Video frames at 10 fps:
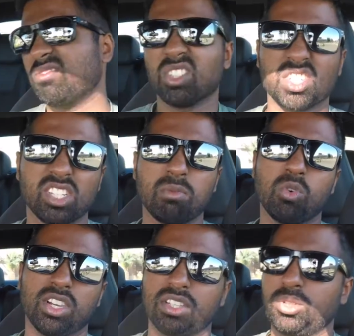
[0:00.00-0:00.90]

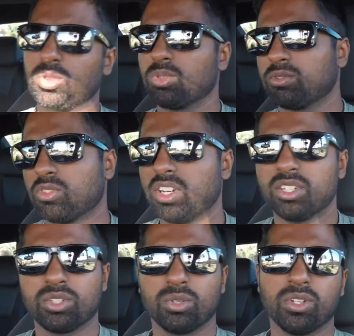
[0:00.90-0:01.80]
Somewhat unusual for
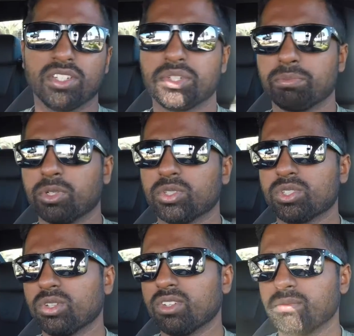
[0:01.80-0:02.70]
Arizona, I
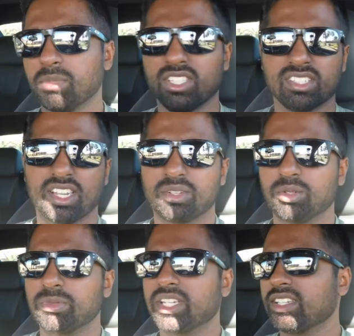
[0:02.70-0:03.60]
suppose, but it's not
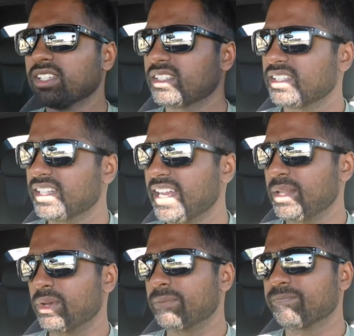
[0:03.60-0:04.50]
too bad.
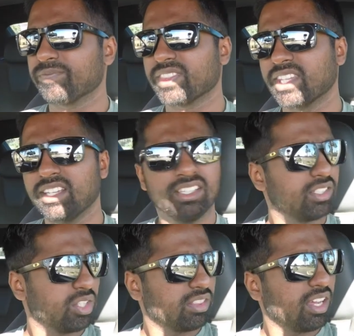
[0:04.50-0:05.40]
Anyway,
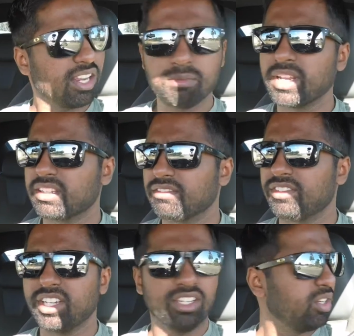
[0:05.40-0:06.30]
so I thought I'd make a
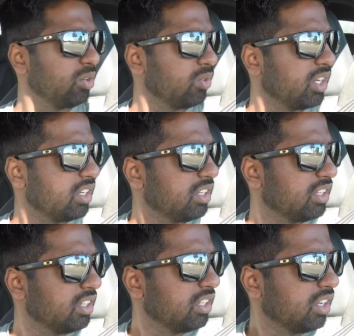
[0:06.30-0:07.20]
video
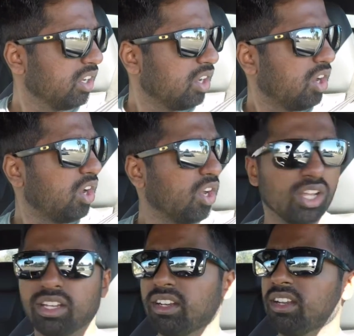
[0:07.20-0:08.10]

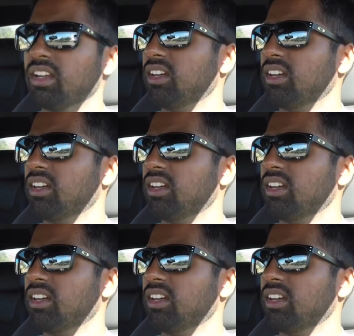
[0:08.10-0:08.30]
on